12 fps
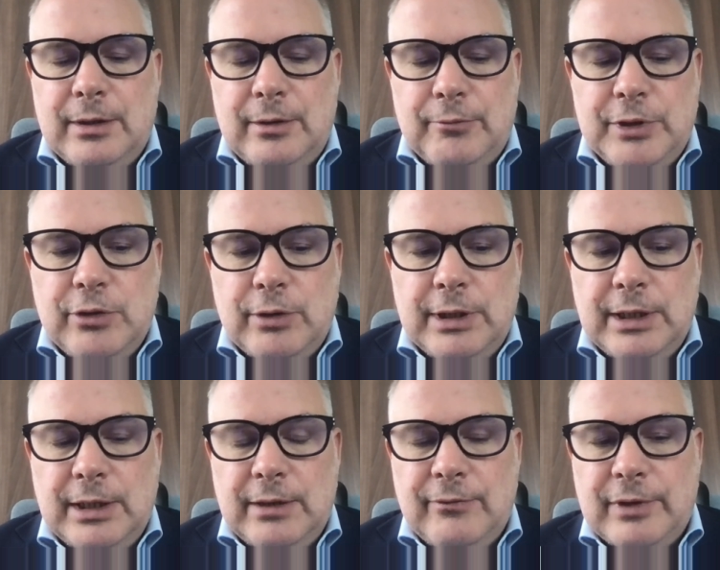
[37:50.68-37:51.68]

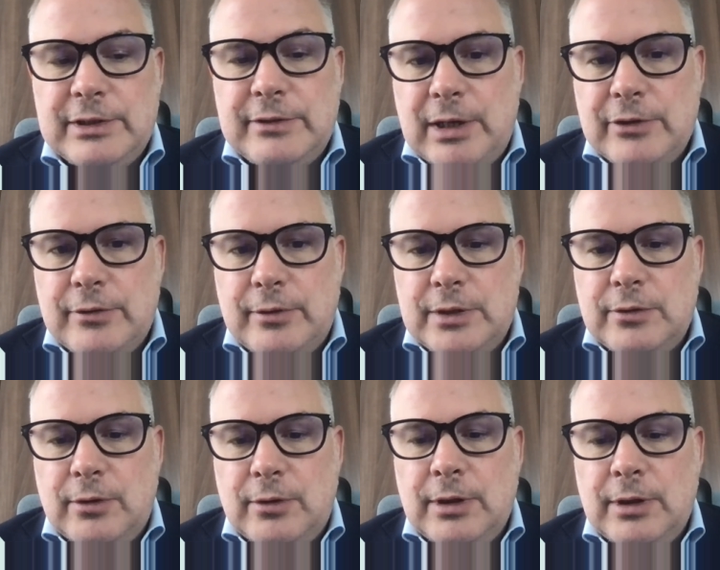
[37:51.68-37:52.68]
returning infrastructure and
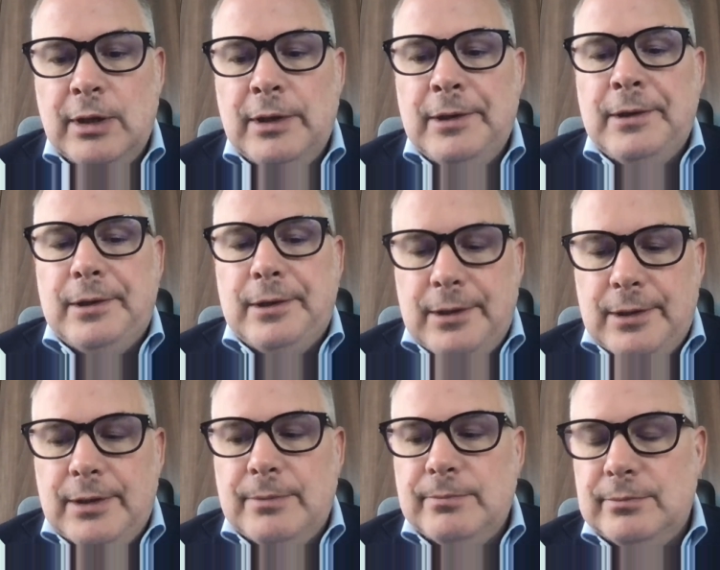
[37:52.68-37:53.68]
so on.
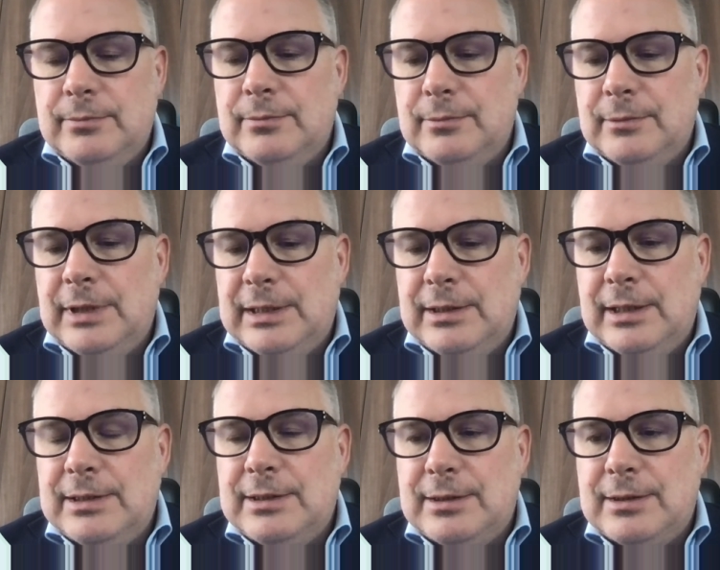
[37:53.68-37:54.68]

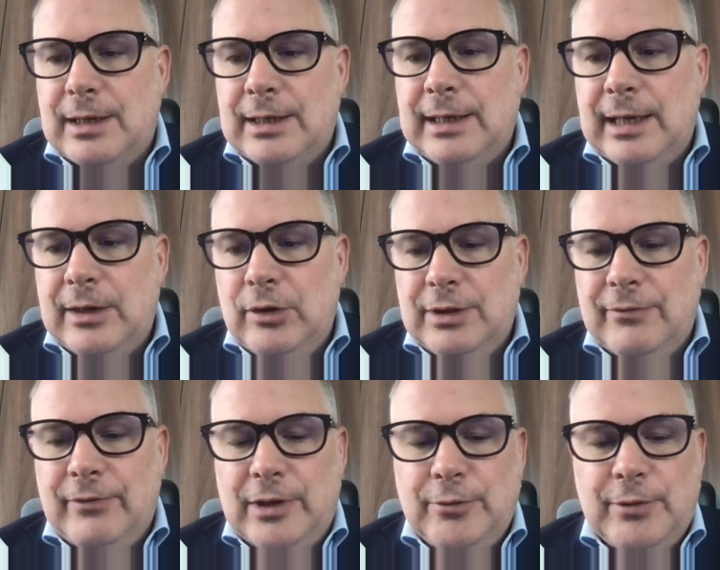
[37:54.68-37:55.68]
That's I
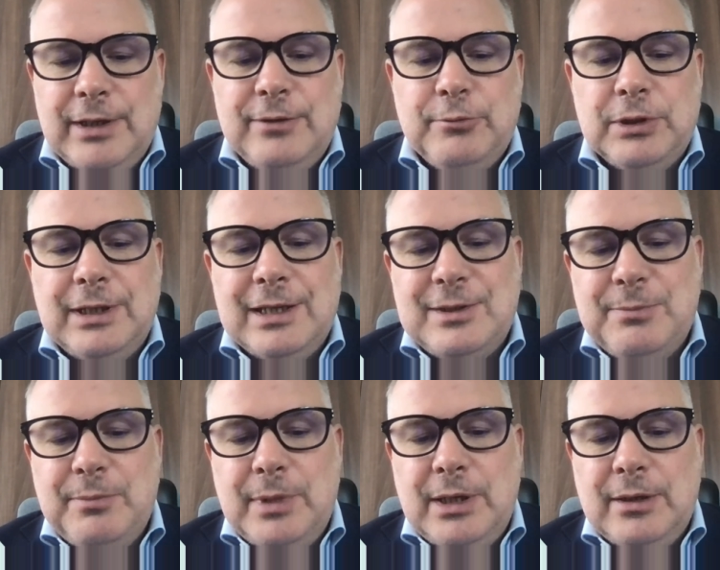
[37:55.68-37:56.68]
cannot evaluate what does
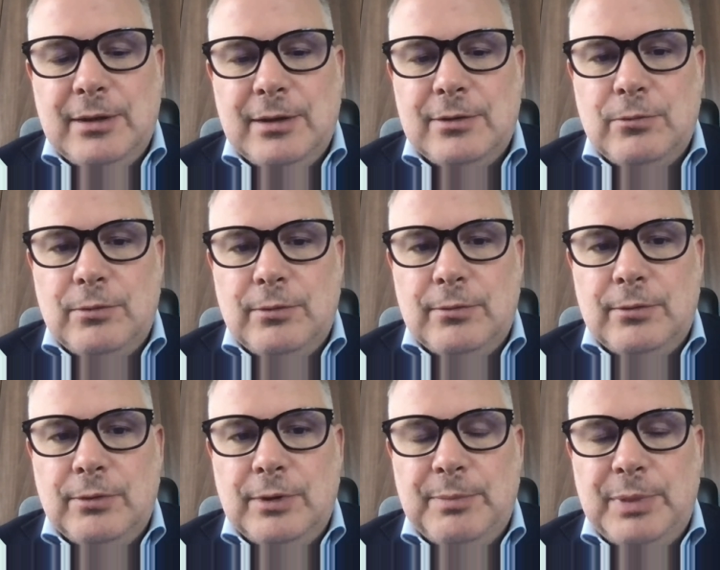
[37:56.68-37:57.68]
it mean
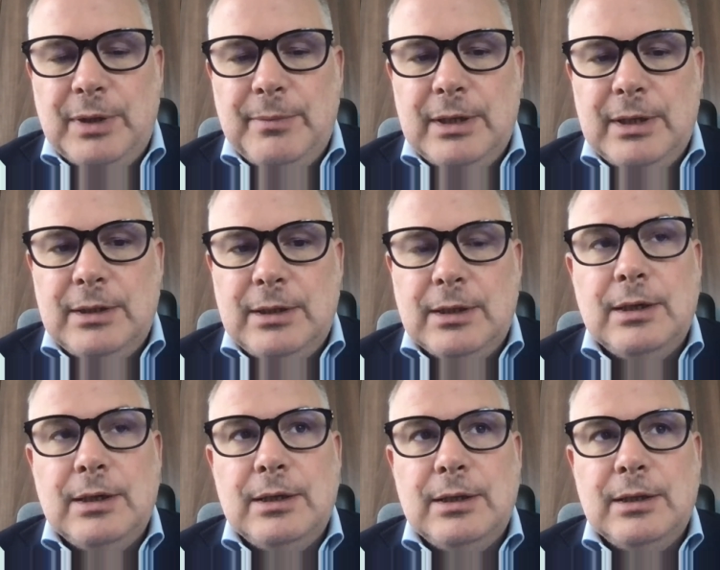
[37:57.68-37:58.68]
to implement
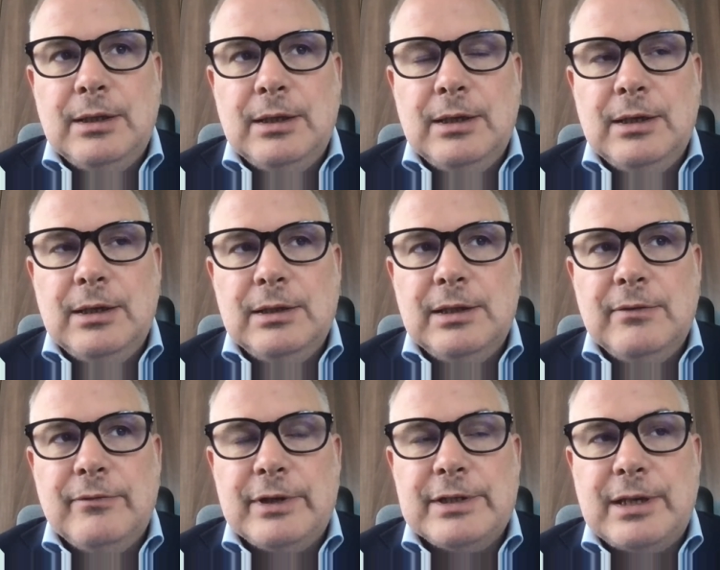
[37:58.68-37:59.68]
the
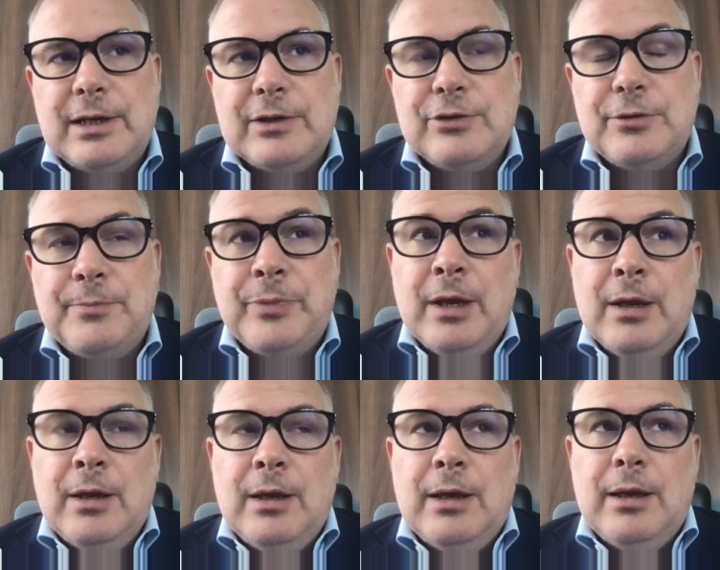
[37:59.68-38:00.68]
infrastructure.
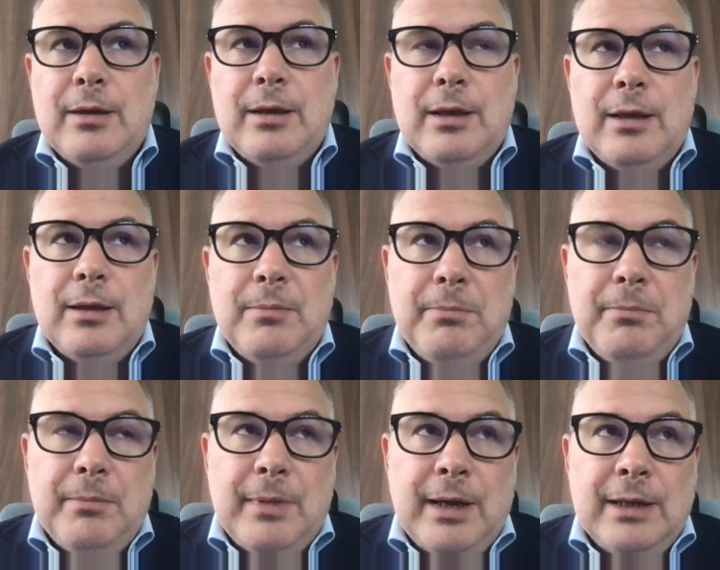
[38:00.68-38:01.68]

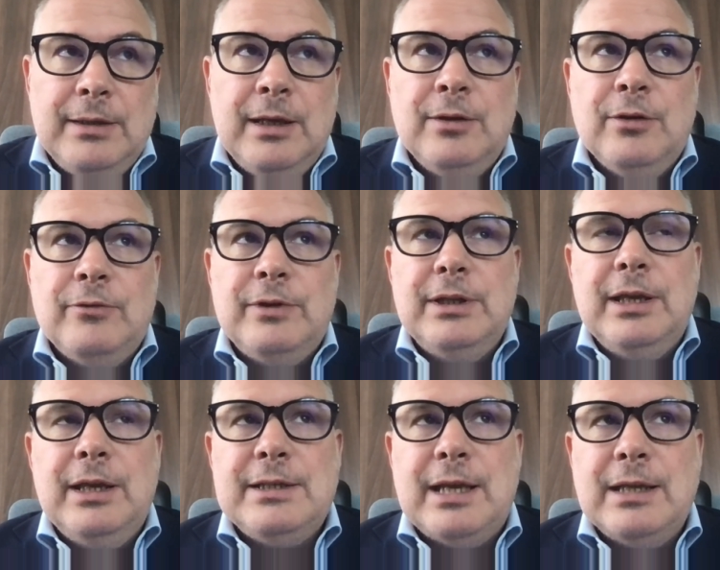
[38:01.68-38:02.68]
At the end of the
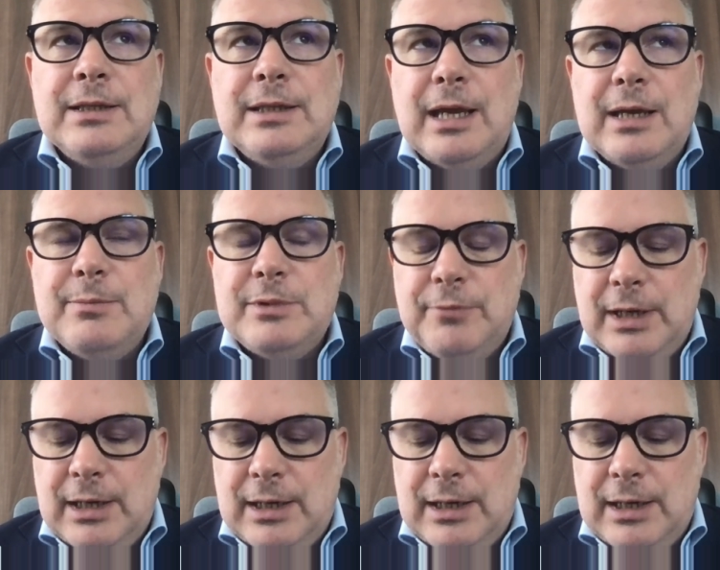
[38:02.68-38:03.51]
day, sometimes we